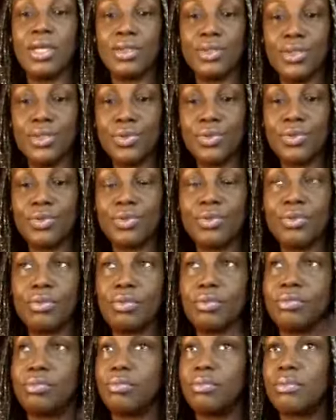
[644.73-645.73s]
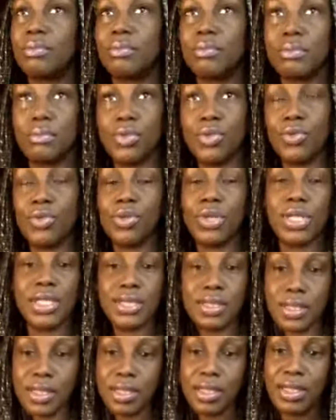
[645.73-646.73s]
to New York
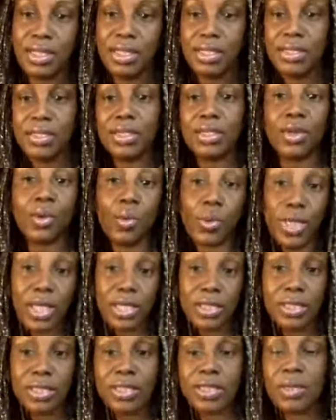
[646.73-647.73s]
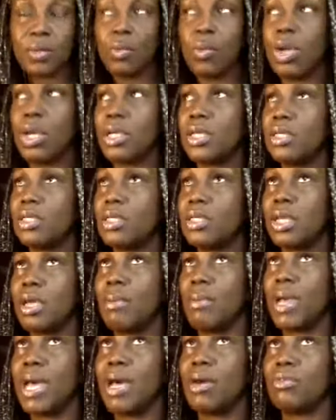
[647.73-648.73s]
City to Queens was
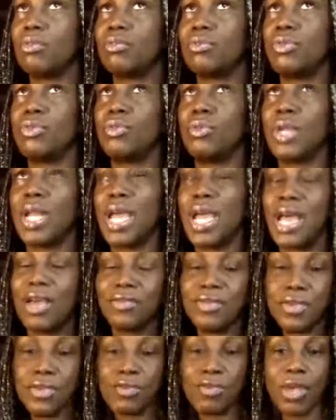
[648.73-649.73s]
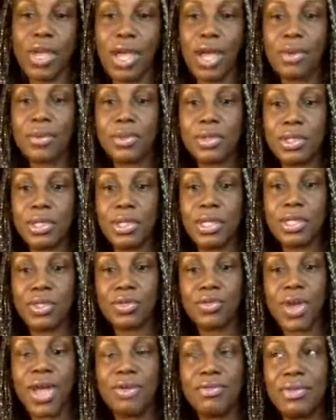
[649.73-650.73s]
about two and a half to three hours in
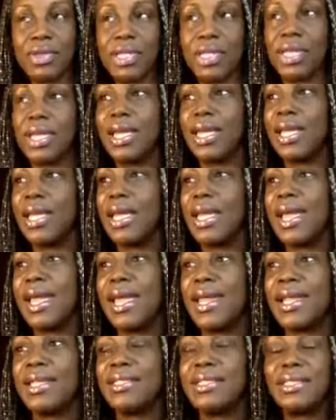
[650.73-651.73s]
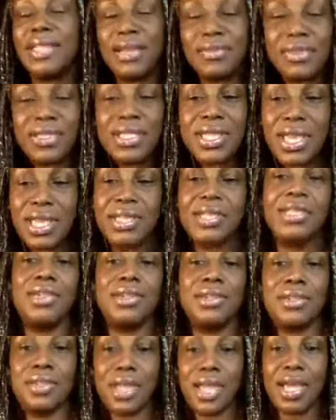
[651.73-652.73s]
traffic. And I did that for 10
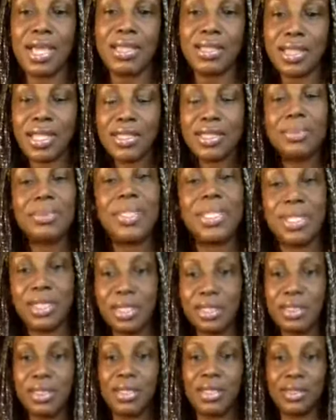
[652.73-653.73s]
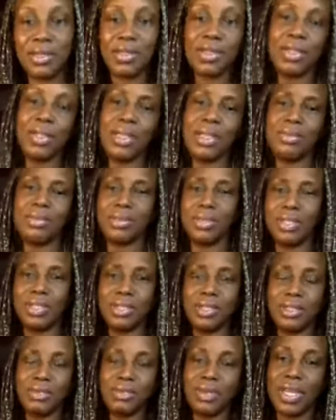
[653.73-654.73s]
years, guys. That's obscene. I know you're like, really? You
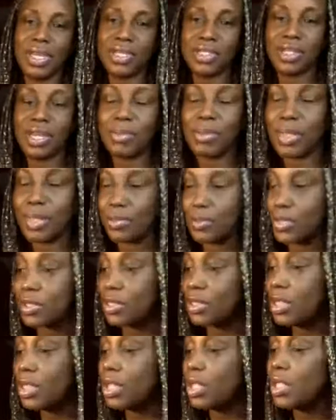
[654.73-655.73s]
couldn't find a job closer?